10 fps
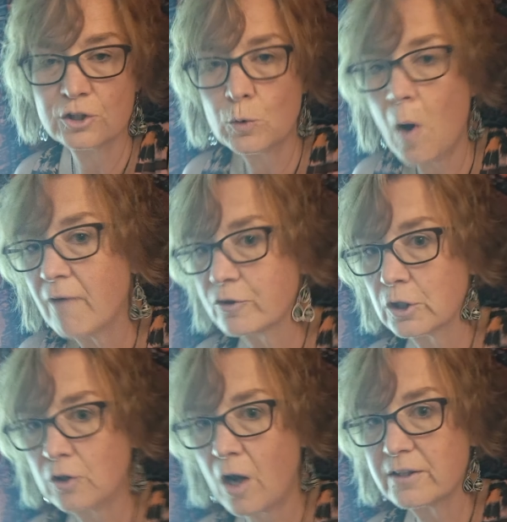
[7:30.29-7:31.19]
and you offer
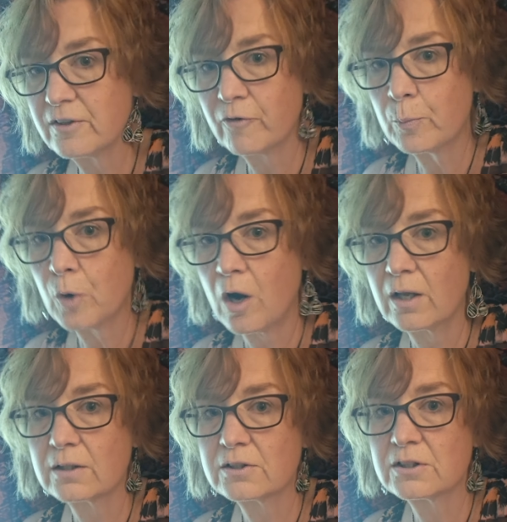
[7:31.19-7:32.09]
a lot of different
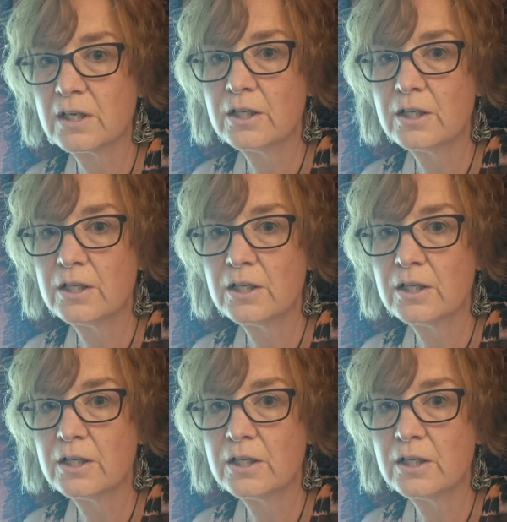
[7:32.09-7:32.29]
products,